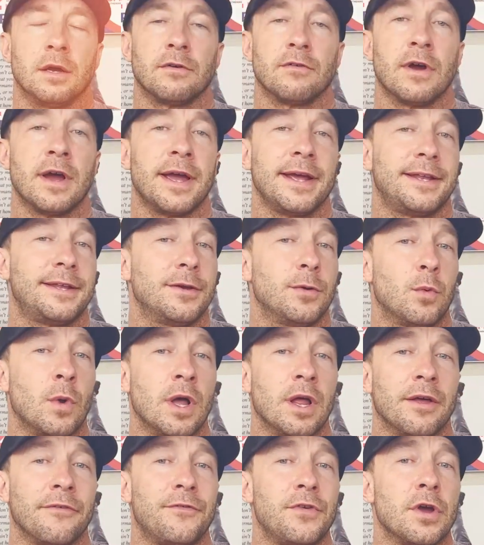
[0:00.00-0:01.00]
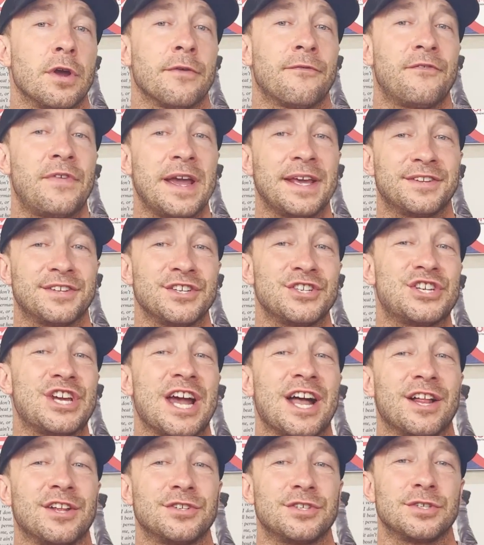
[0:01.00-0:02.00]
right. Well, if you're facing
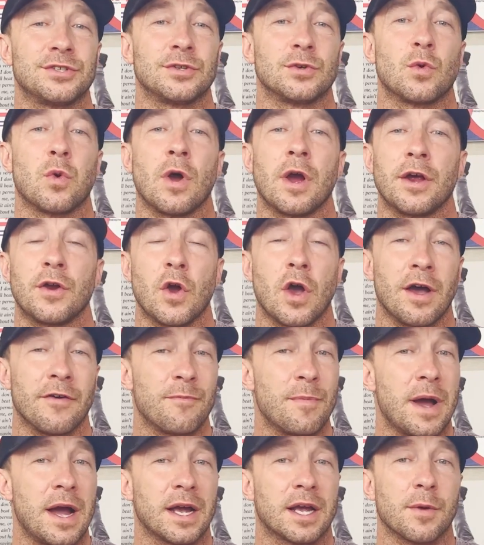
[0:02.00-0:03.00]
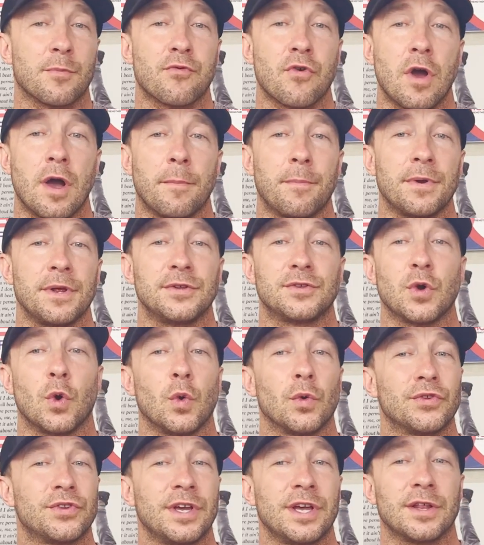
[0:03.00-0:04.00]
challenges acquiring off-market properties,
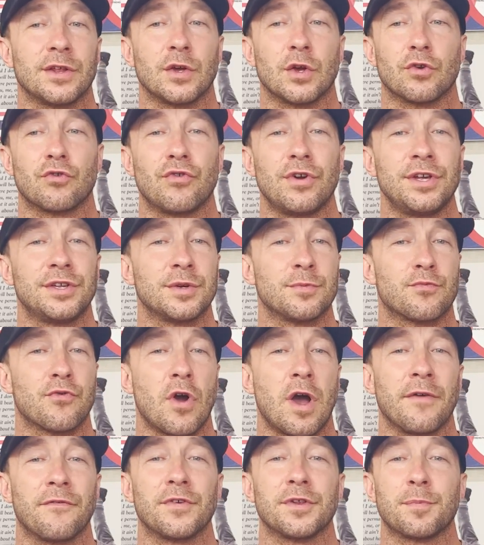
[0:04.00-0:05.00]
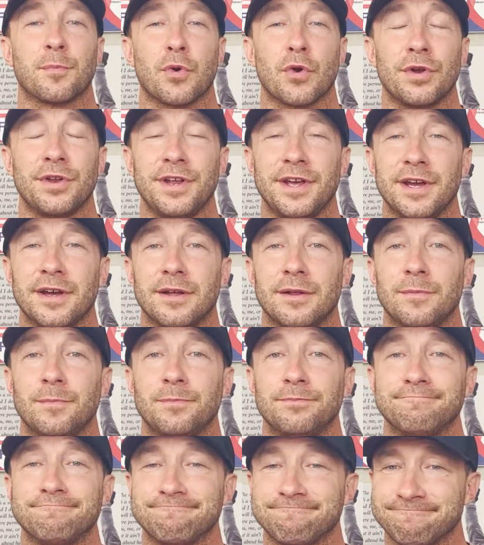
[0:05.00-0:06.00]
wholesaling, increasing profits per deal,
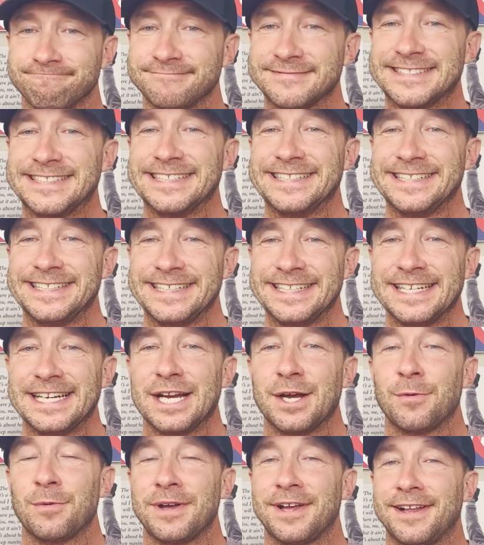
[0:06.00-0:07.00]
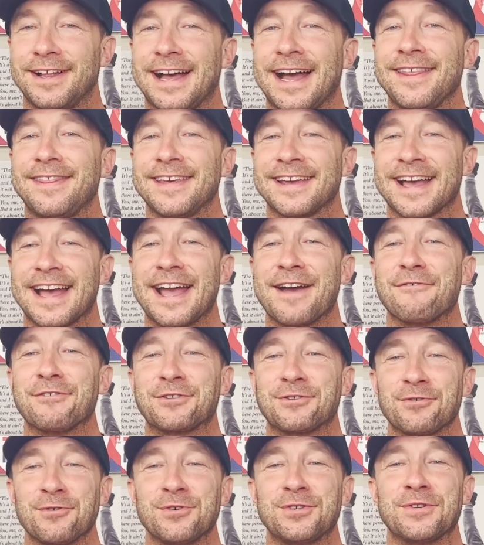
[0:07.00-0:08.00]
well, I think I have a
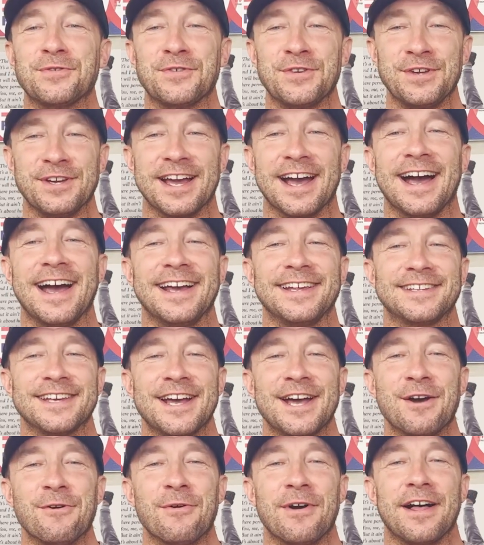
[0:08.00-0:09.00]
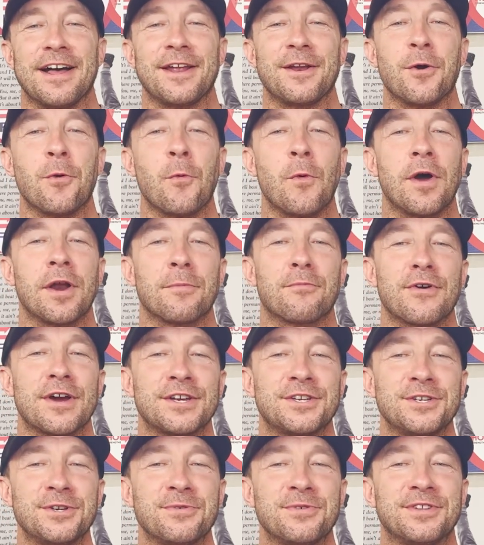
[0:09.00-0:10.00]
solution for you guys. Well, I don't want to
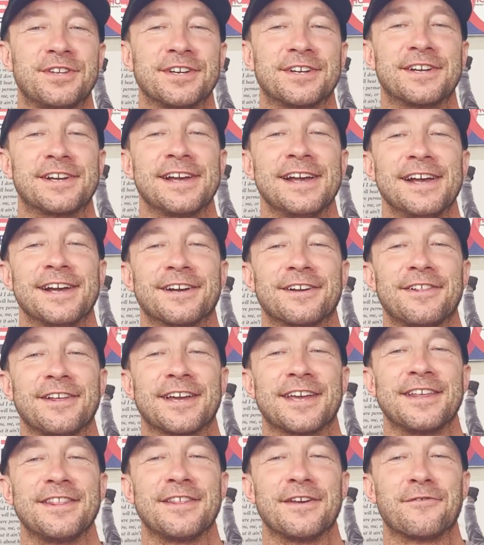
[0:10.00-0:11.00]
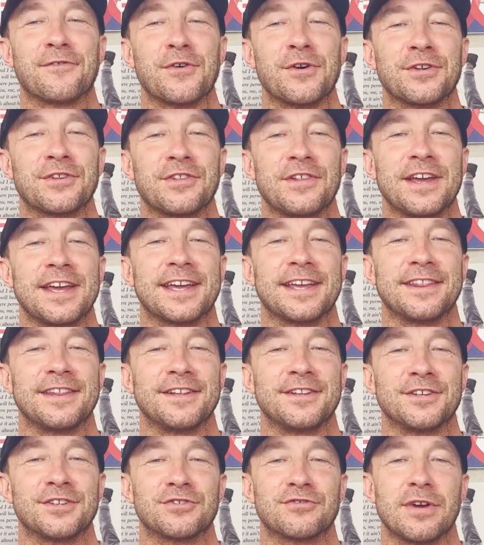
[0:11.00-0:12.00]
pressure you into clicking the first link in the
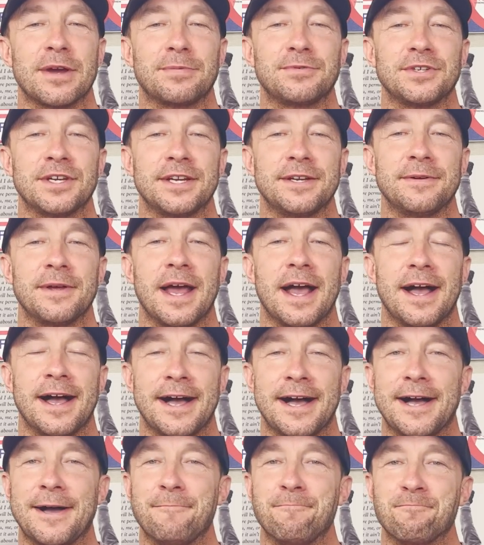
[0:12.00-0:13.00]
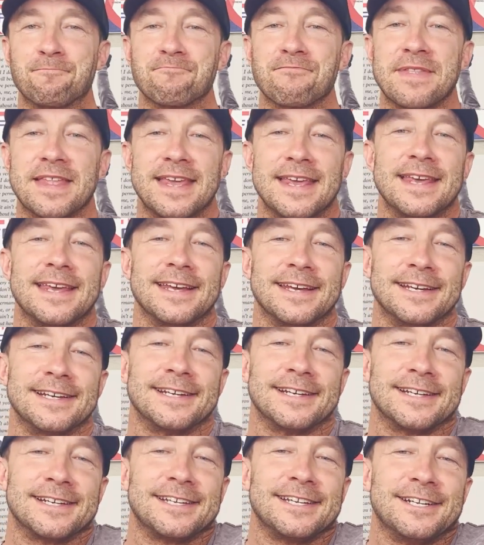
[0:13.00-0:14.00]
description.
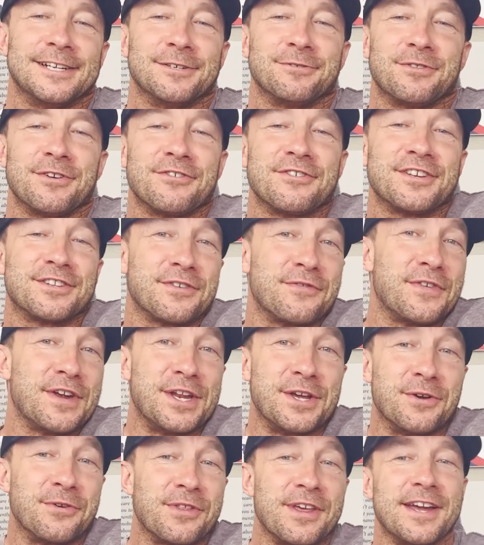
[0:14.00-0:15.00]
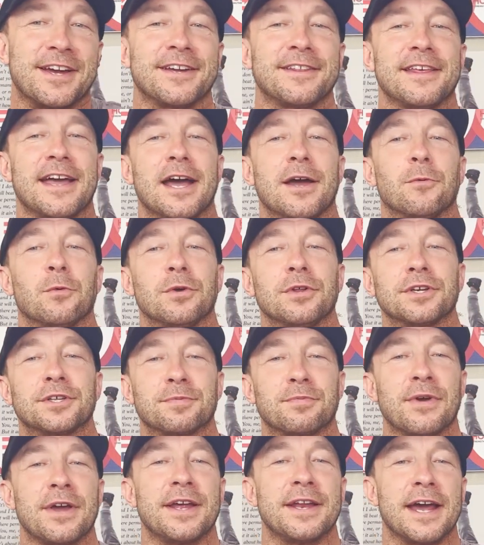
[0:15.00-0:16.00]
There is a video there that will
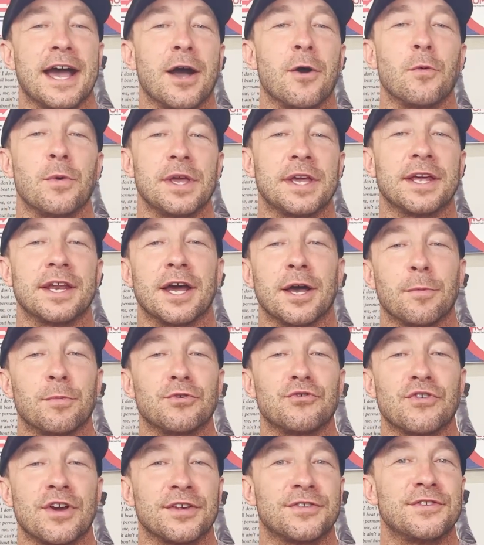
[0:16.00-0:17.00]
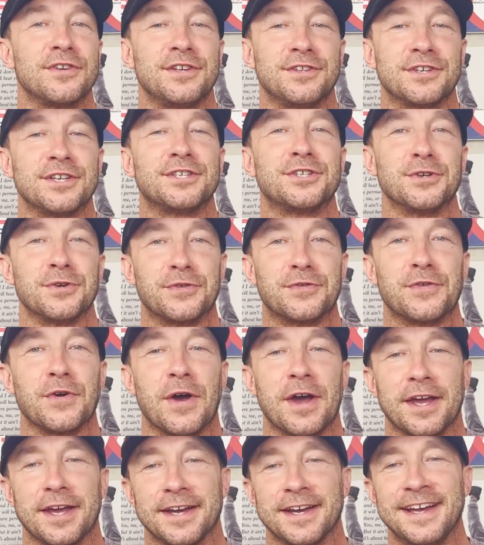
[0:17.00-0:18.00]
explain how we can help address these issues
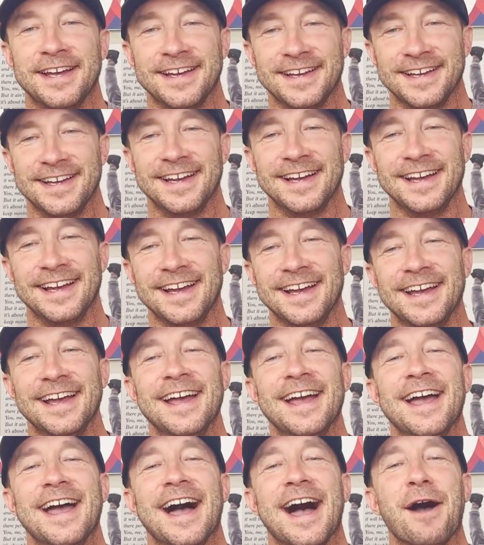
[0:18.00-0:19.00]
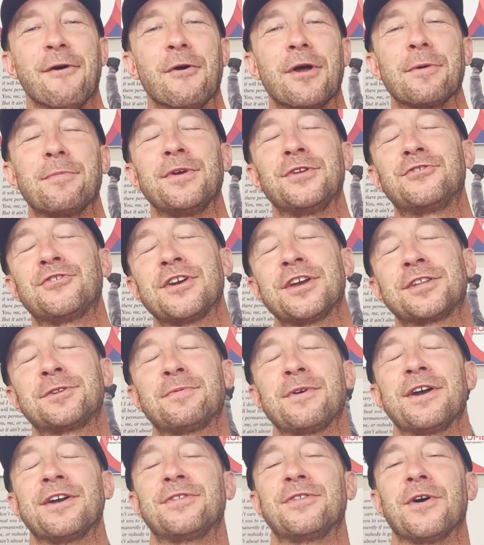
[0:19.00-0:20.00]
for you. I want to be
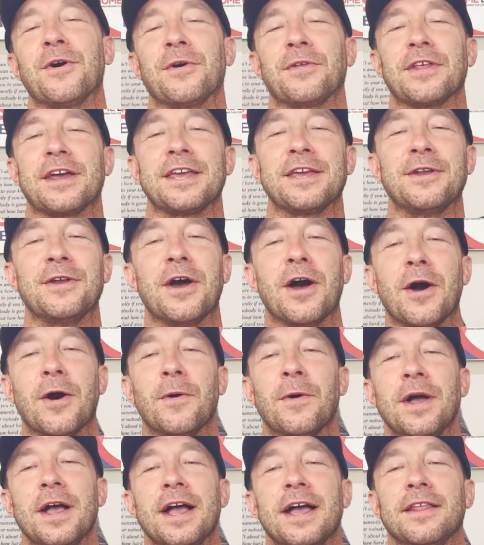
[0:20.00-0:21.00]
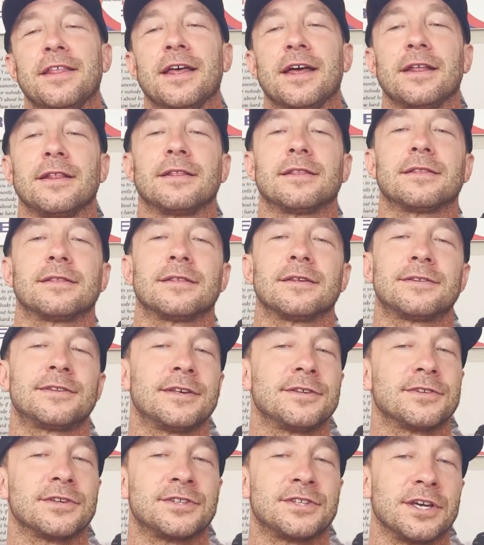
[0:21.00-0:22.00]
transparent, though, and let you know that this
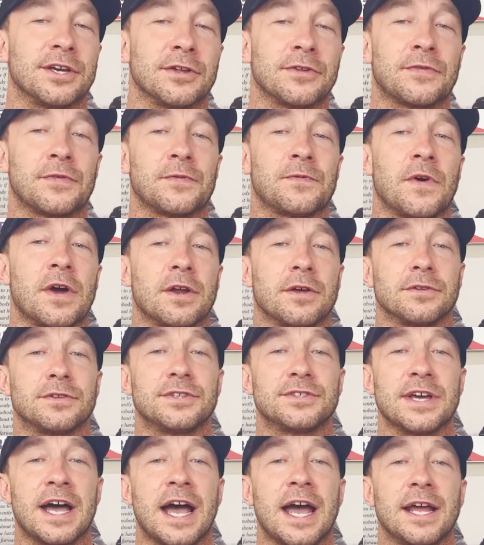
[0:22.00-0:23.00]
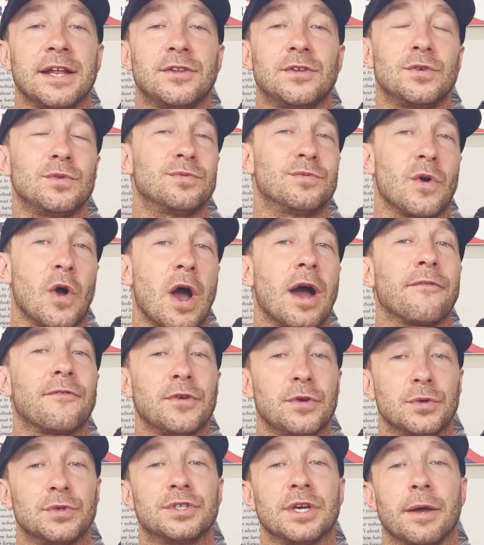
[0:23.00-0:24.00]
is a sales funnel designed to offer
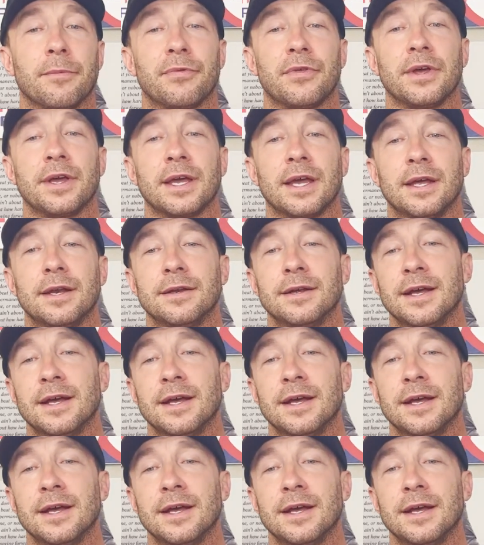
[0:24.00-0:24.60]
you something. And